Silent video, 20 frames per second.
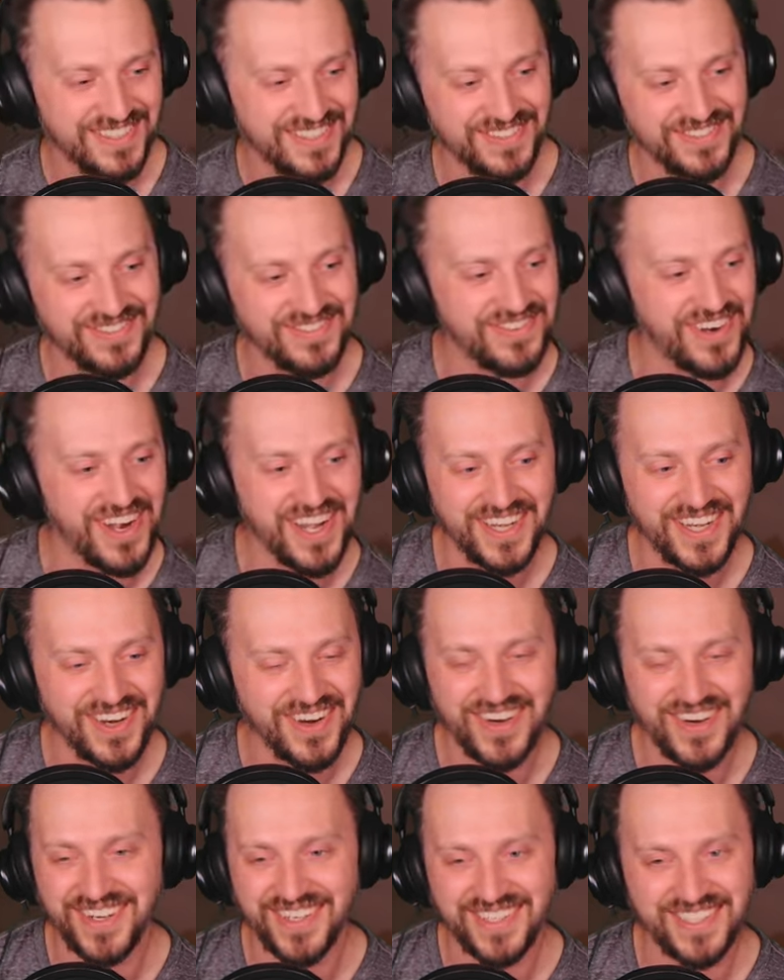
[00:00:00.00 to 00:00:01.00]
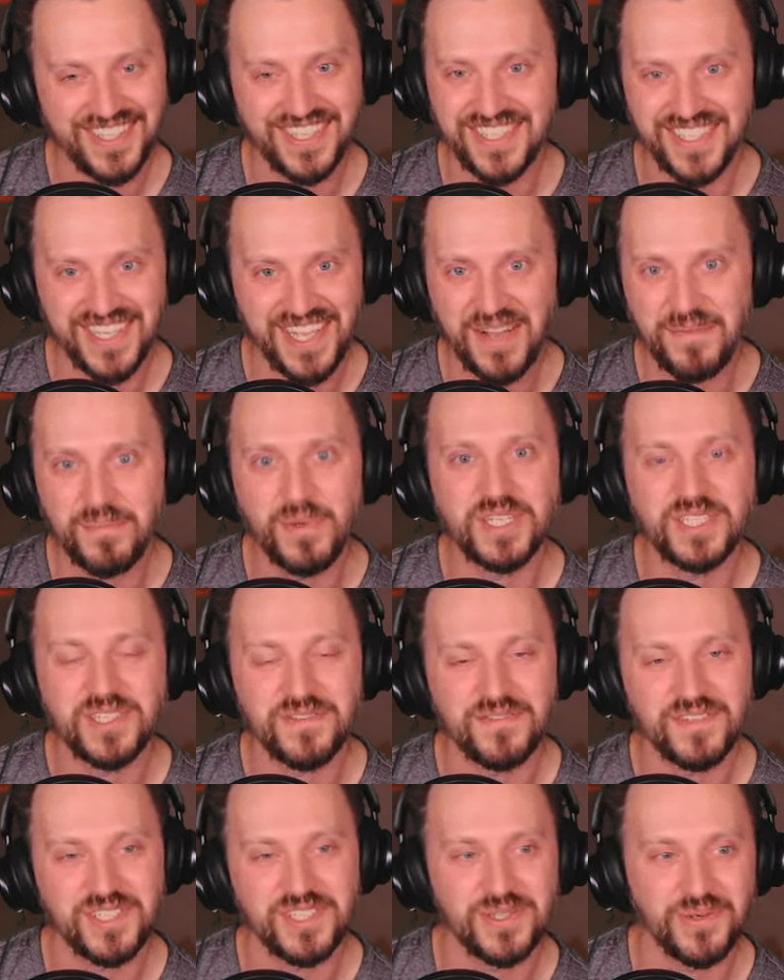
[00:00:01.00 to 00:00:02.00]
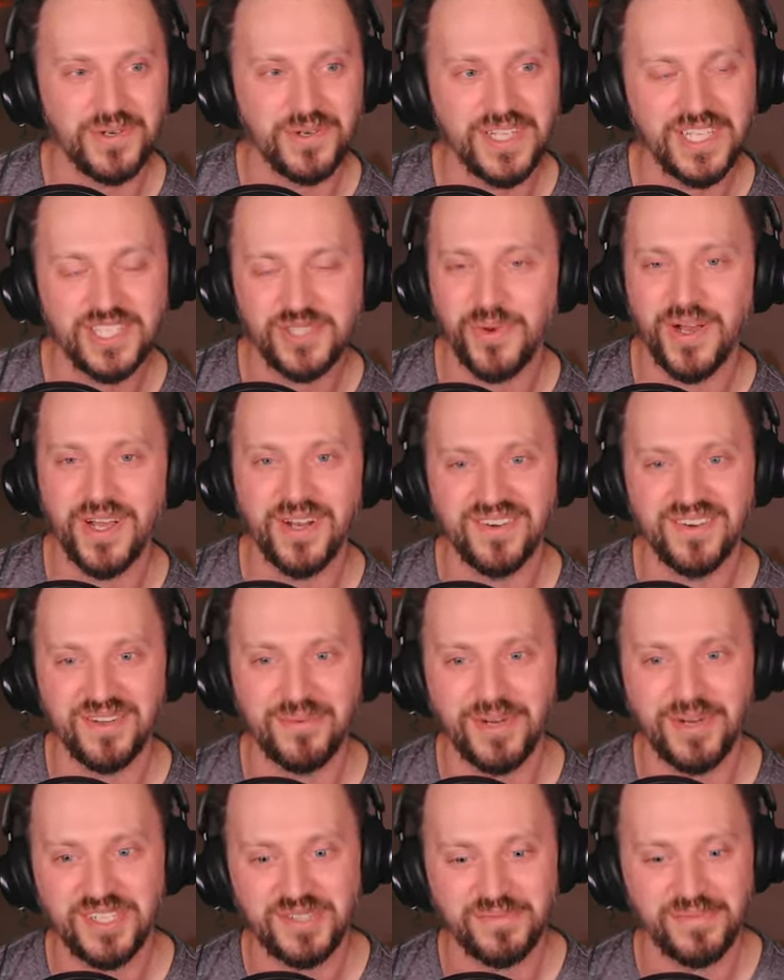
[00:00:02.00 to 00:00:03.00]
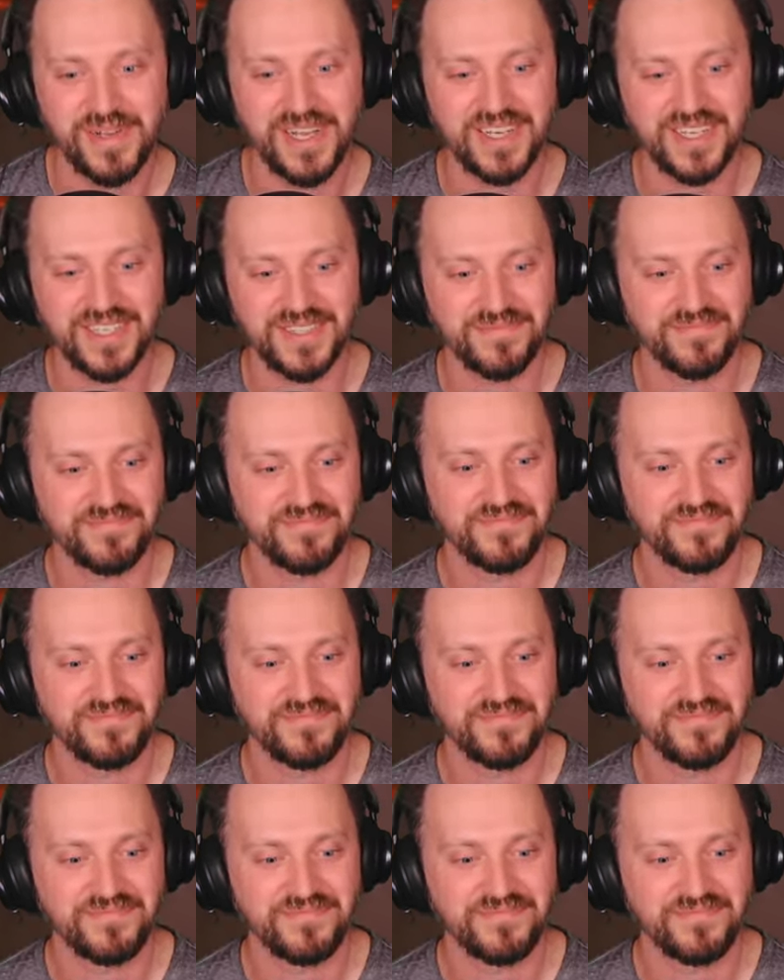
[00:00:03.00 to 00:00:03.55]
Rykard doesn't have much of a story. That's why I don't know much about it.